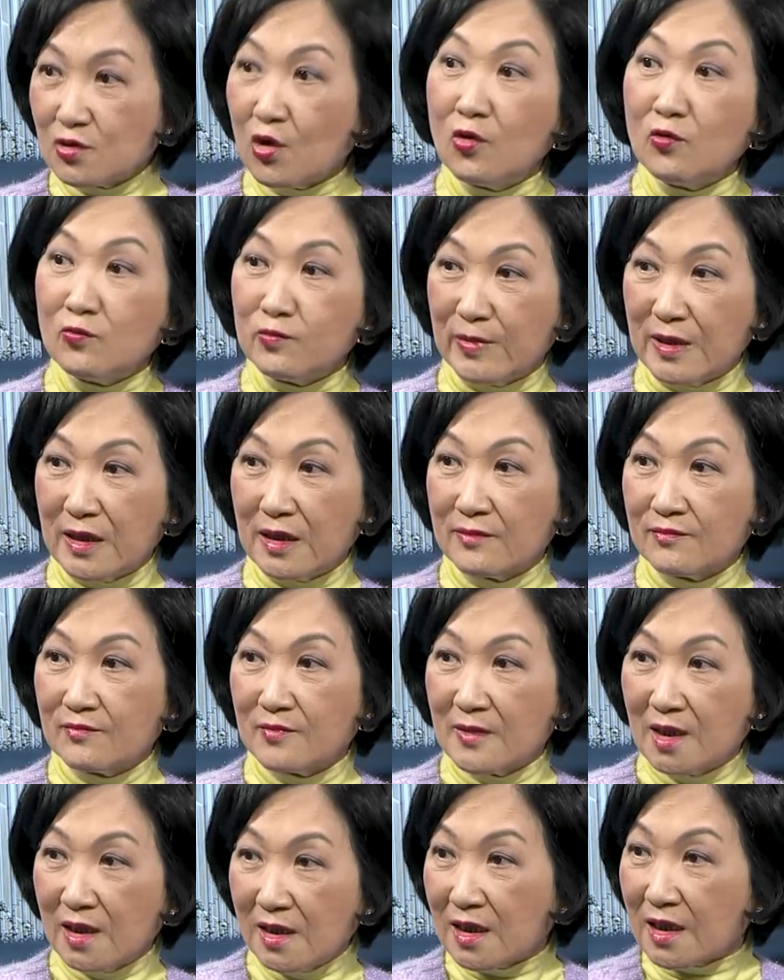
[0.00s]
told me,
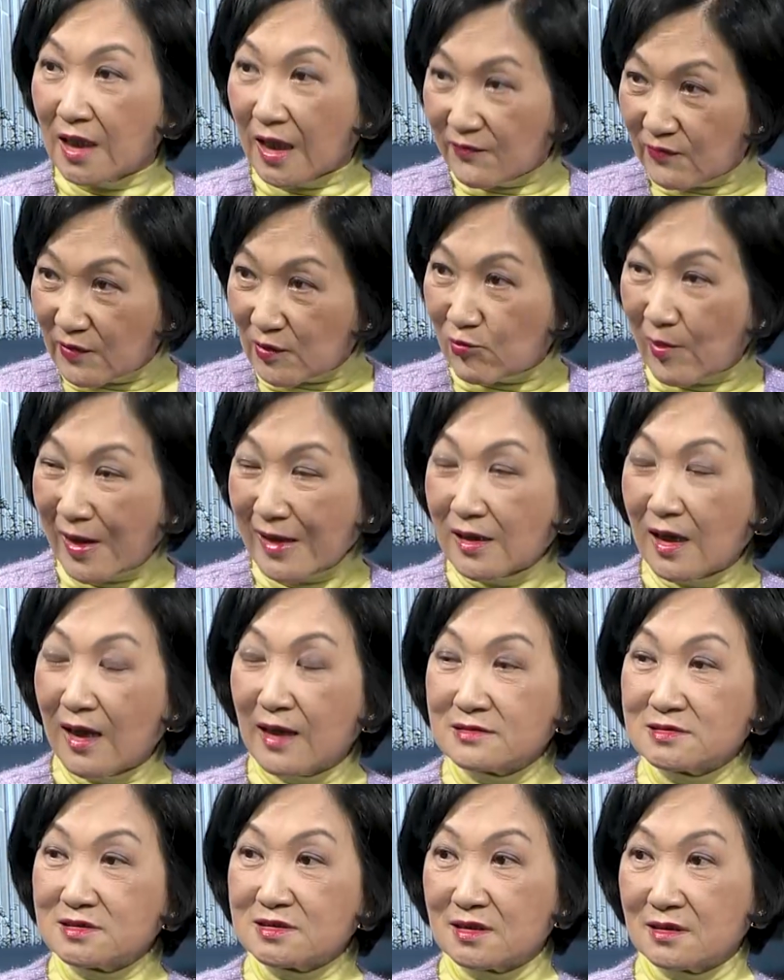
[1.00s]
he gave the right
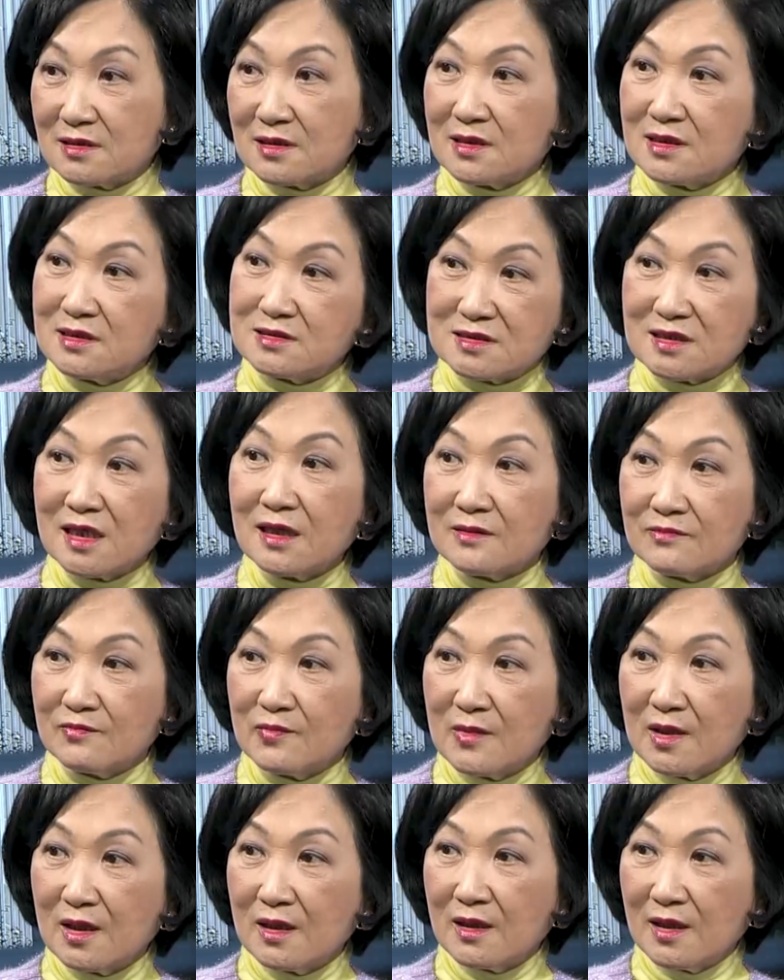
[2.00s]
answer. He said
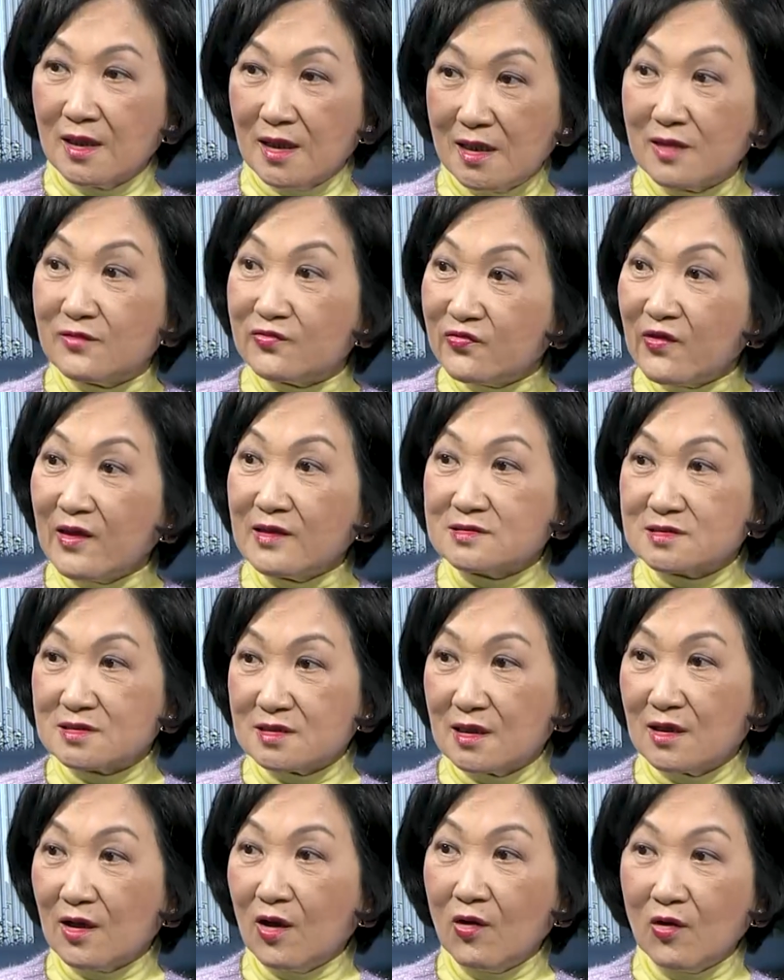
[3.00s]
he thinks
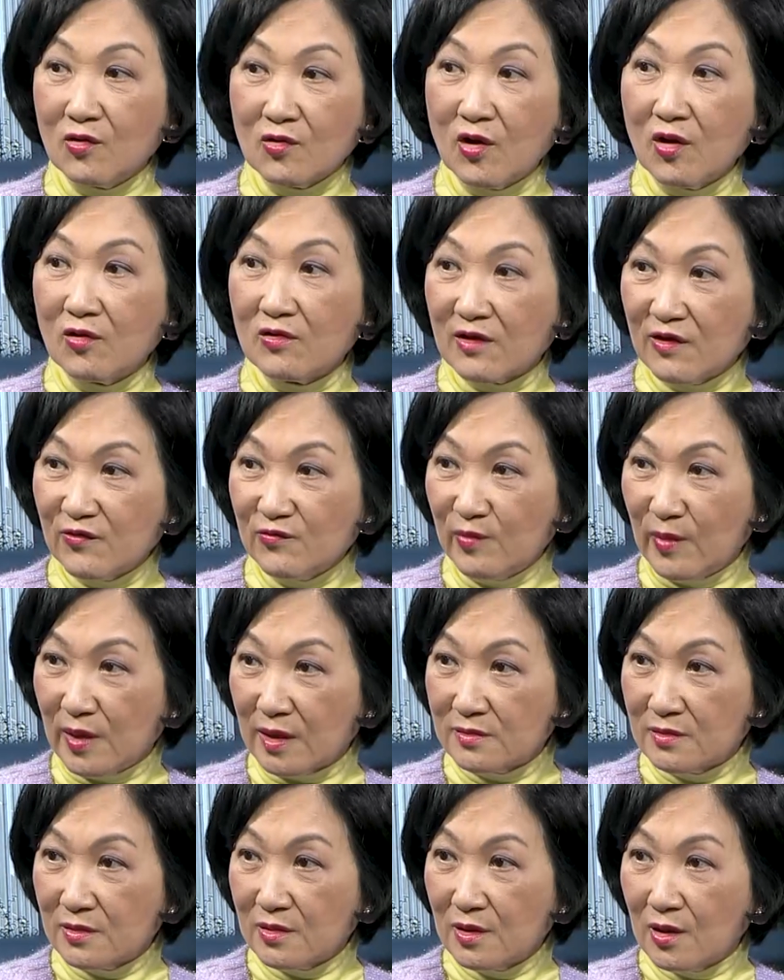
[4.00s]
the Hong Kong
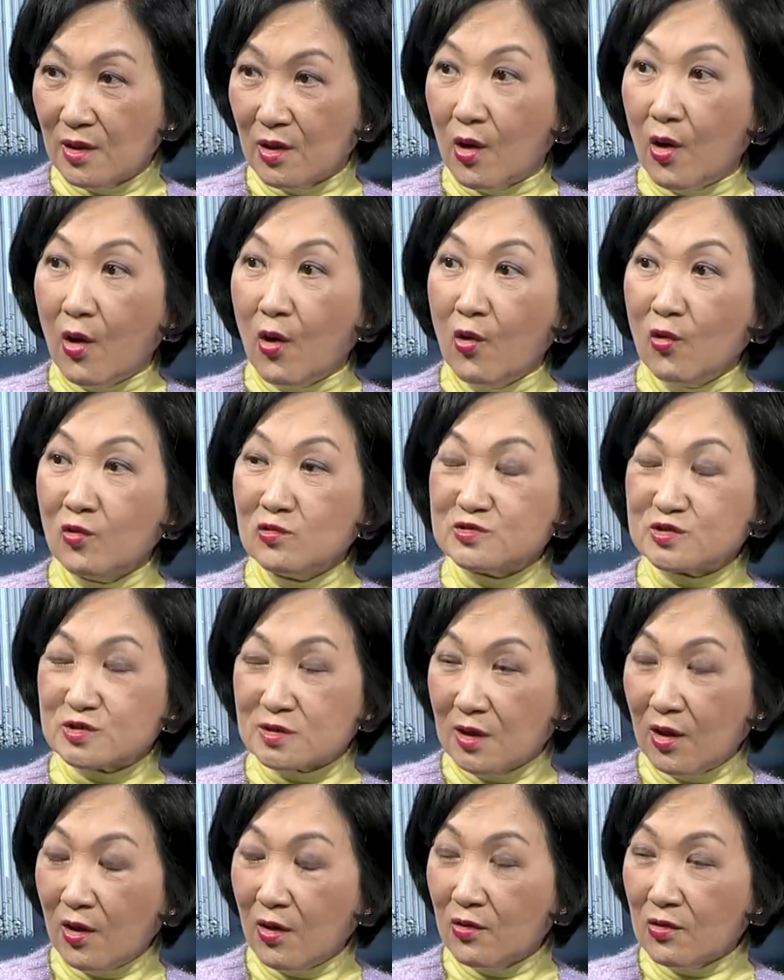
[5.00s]
government owes
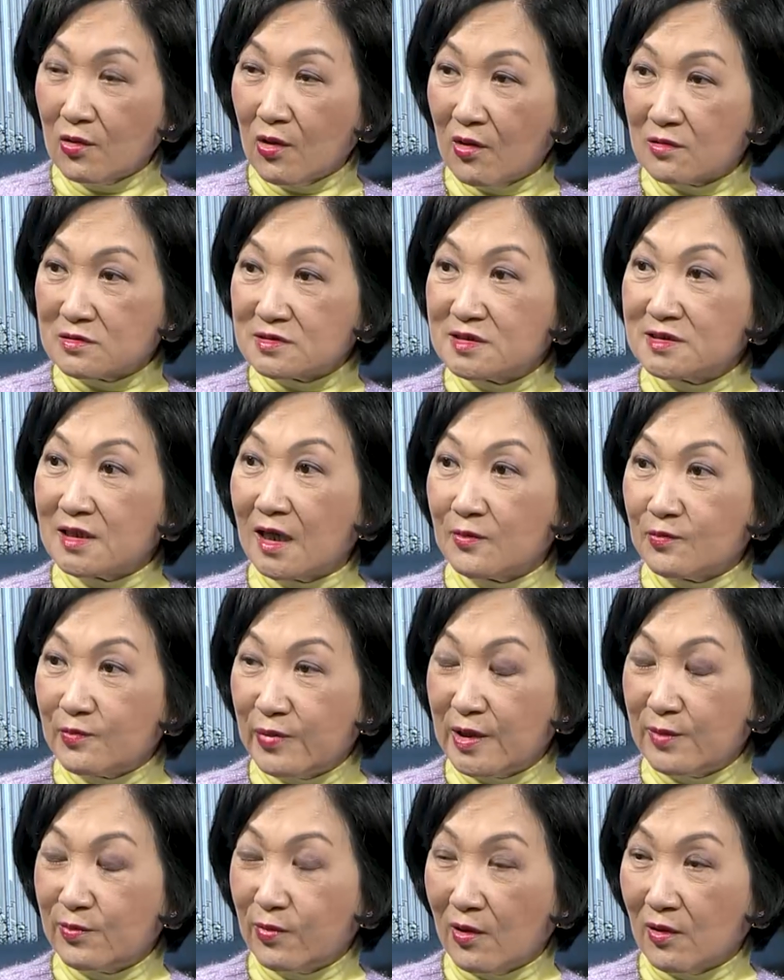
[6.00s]
Hong Kong's young
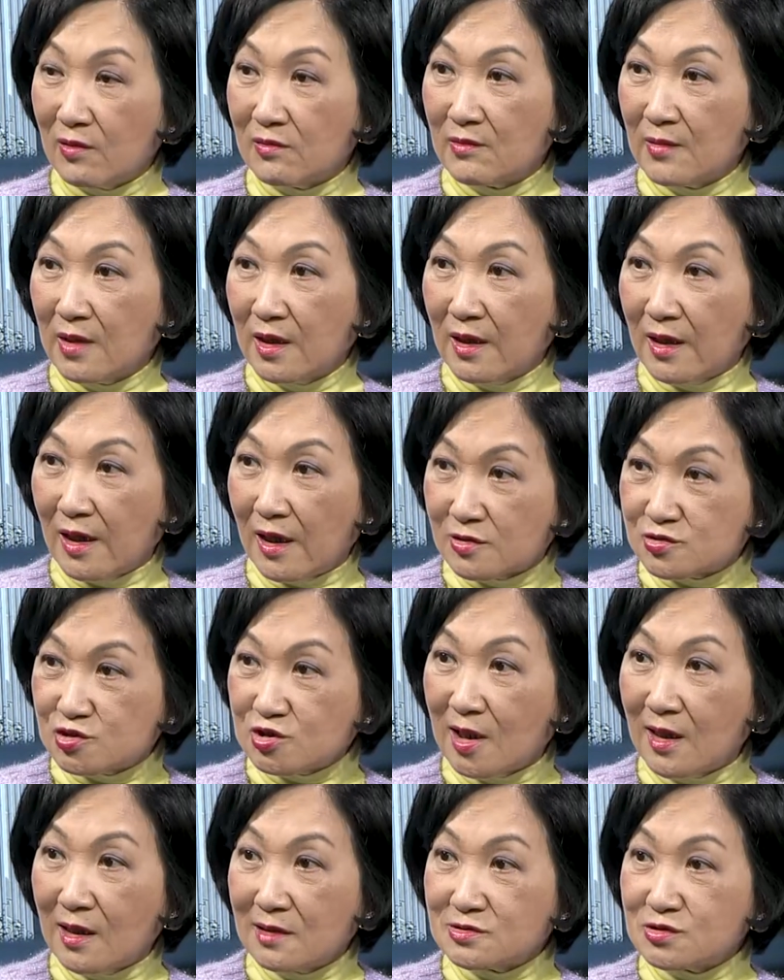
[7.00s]
people a
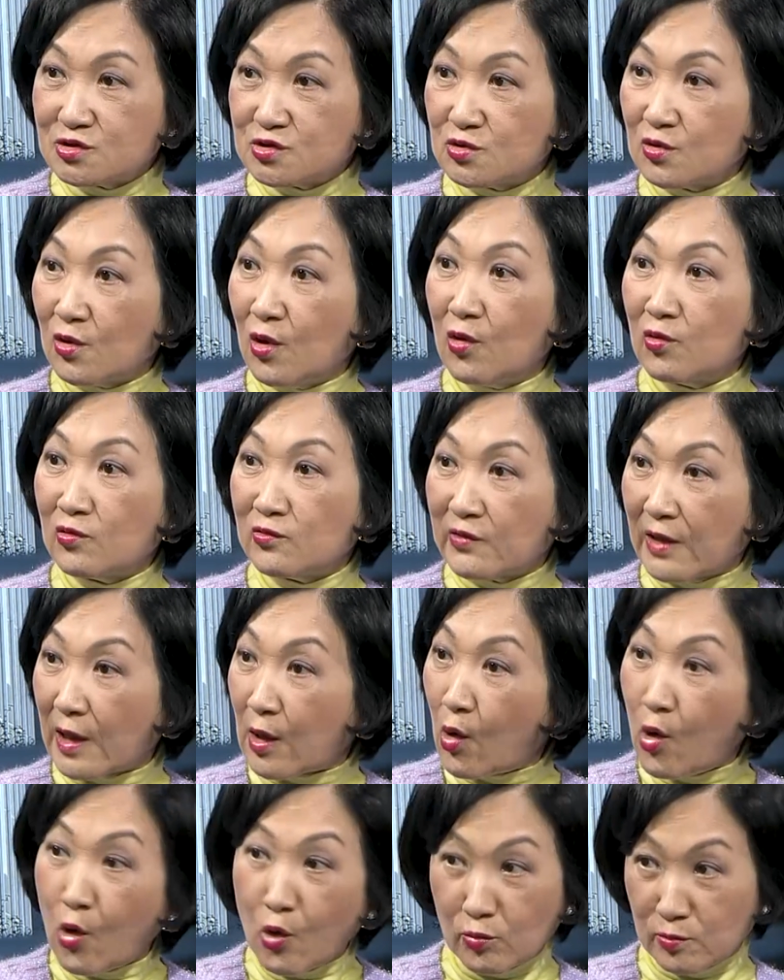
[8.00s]
chance to own their
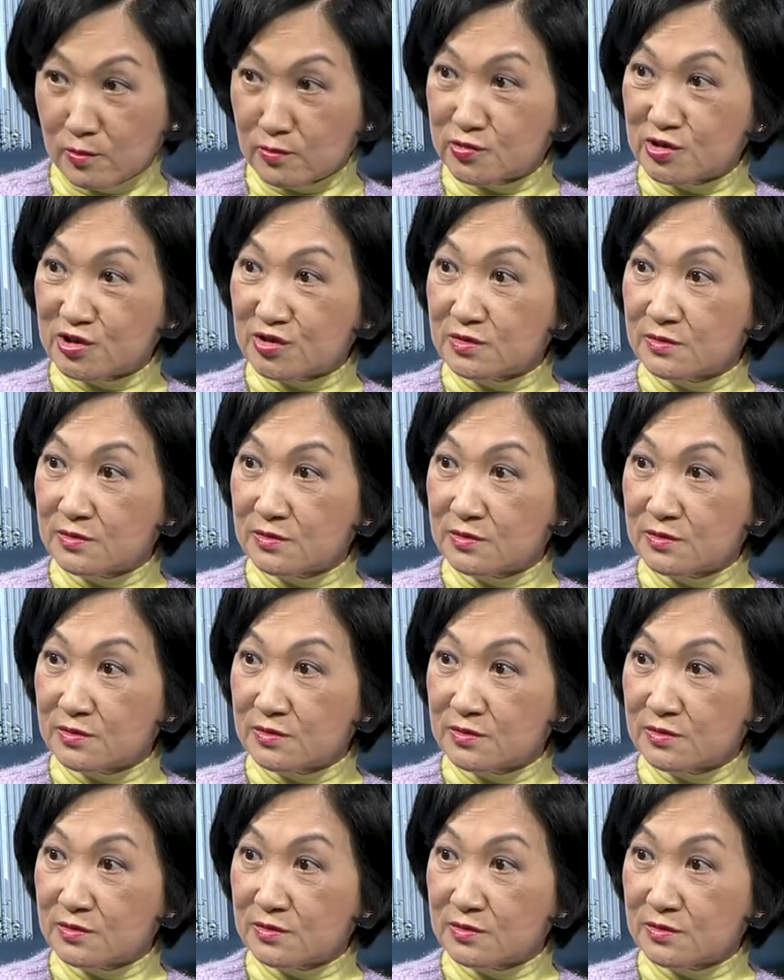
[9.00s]
homes.